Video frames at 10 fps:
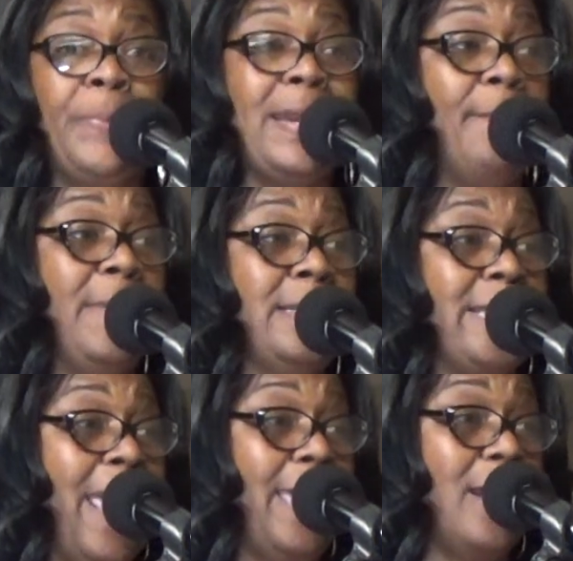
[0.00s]
but I'm in
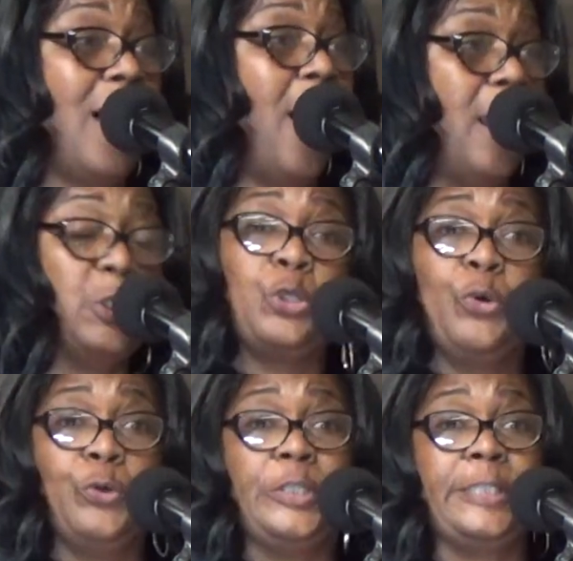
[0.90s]
taking college
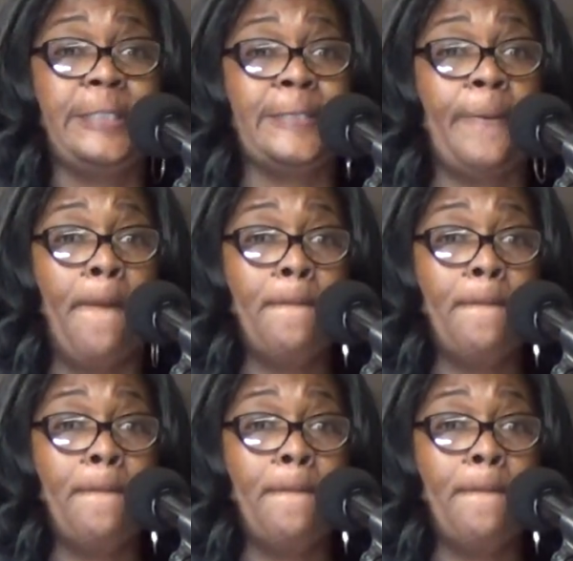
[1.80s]
courses.